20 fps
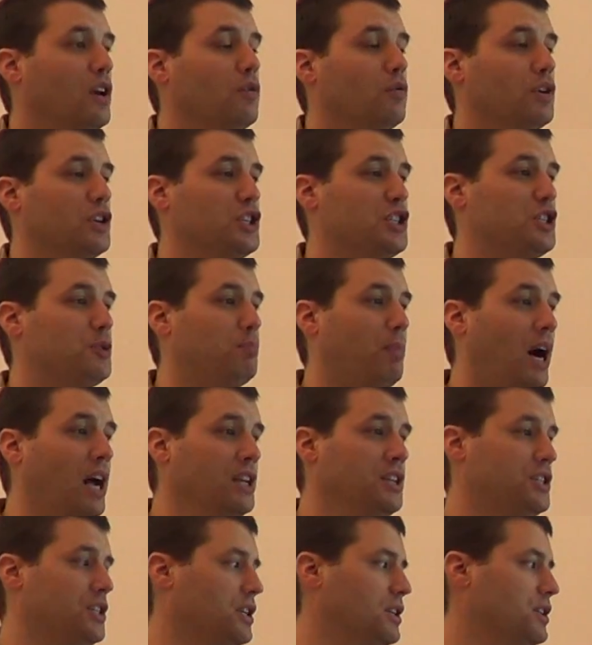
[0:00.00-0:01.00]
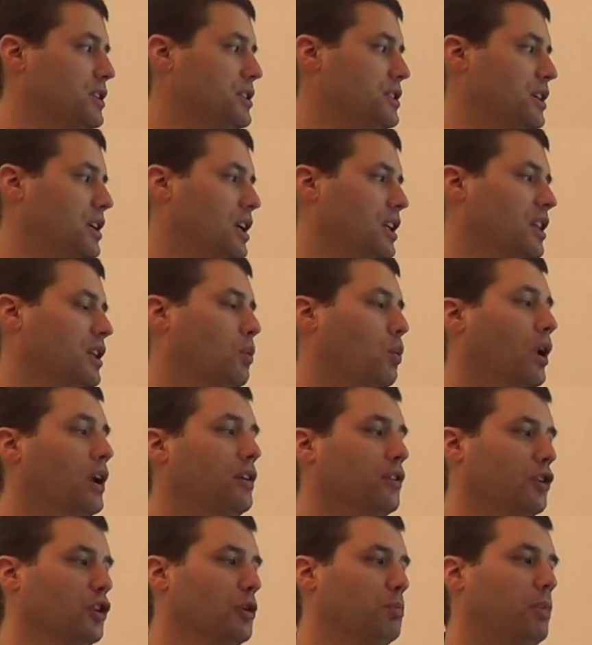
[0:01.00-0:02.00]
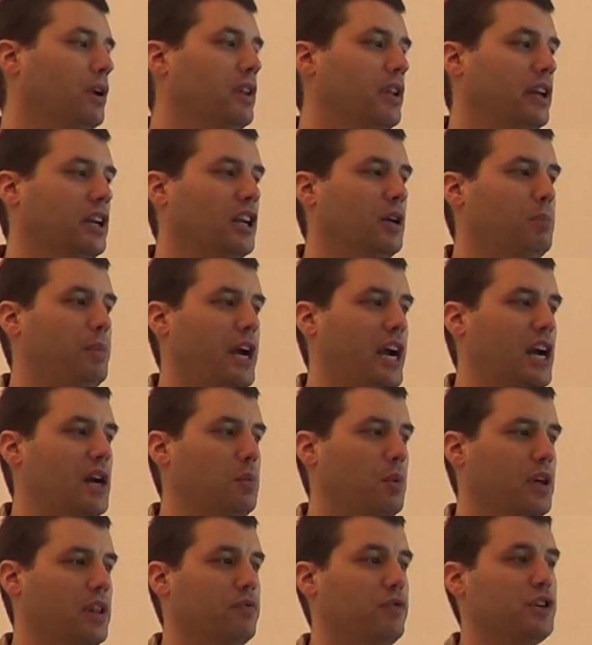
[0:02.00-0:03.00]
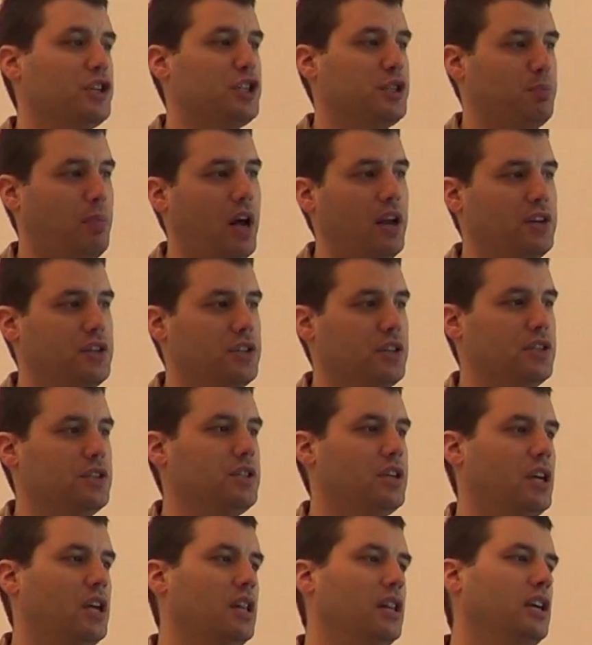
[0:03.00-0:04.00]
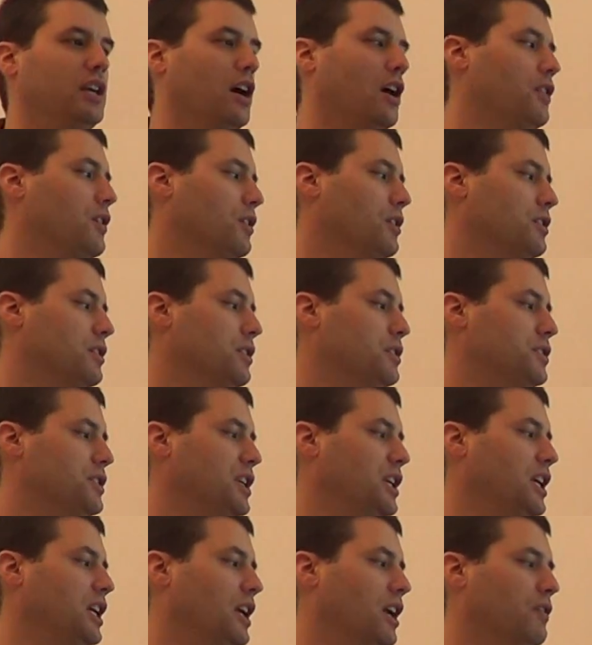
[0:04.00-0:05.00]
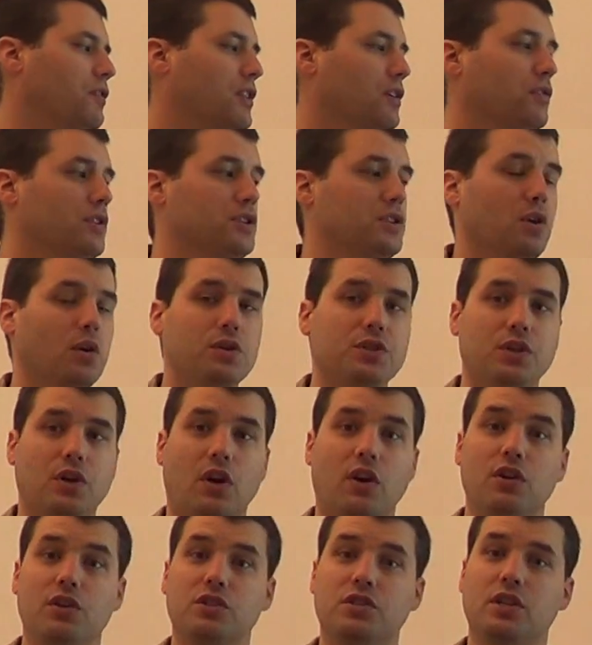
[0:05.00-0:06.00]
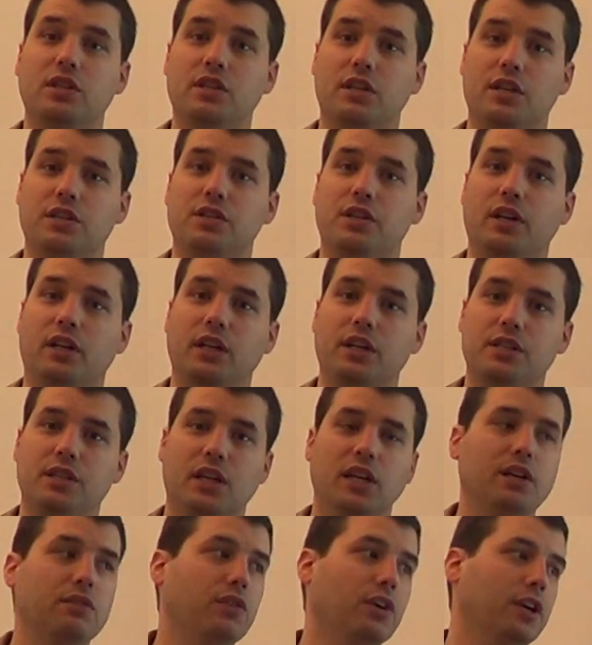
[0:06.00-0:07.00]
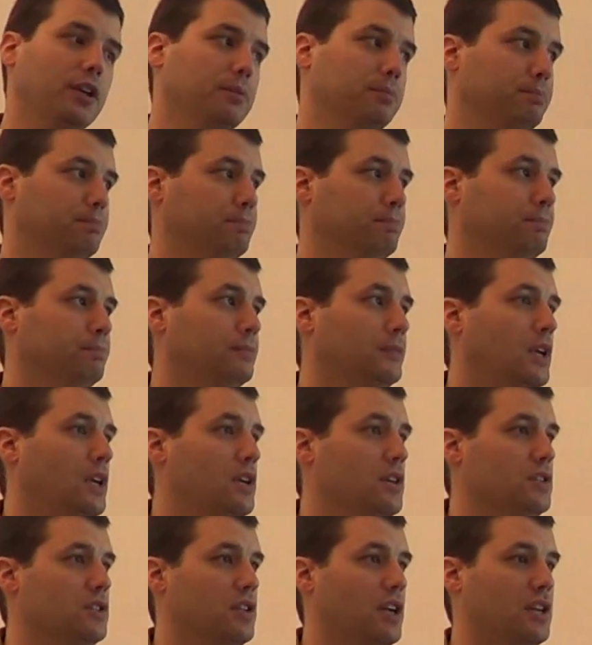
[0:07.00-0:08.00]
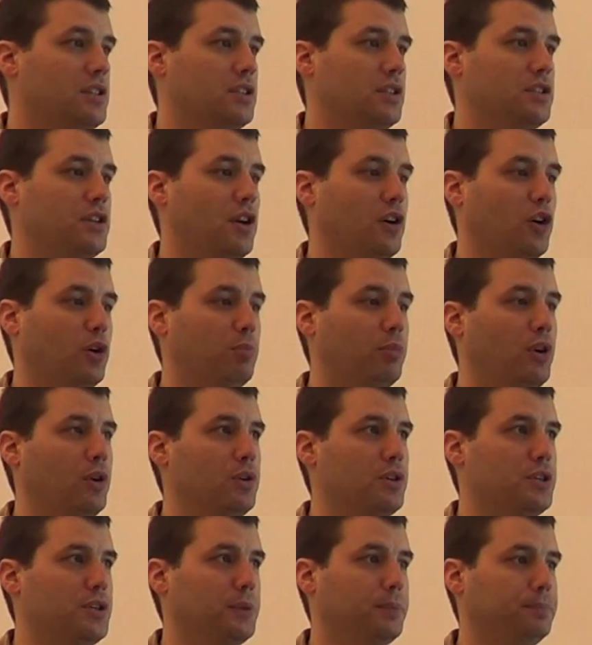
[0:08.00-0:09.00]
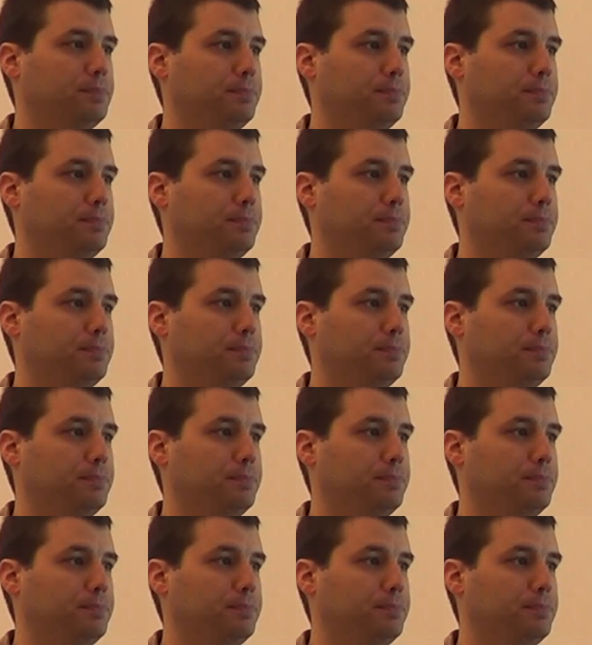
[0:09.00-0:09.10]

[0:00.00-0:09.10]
Responses in the one group are then compared with responses in the other to see if the results are statistically significant. So that's the general approach.